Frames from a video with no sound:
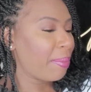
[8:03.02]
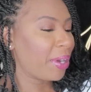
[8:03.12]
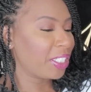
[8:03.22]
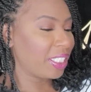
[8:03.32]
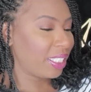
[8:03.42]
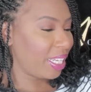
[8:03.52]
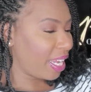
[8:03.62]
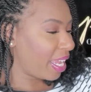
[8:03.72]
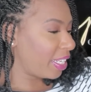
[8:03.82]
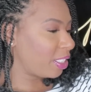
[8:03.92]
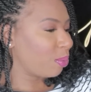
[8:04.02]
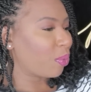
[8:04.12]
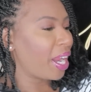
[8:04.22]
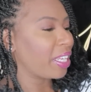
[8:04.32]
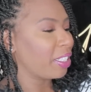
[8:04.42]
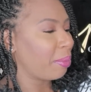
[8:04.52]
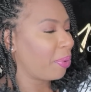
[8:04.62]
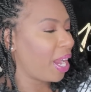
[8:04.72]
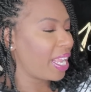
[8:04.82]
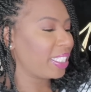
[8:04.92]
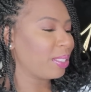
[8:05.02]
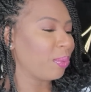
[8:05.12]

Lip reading: I purchased it at its regular price,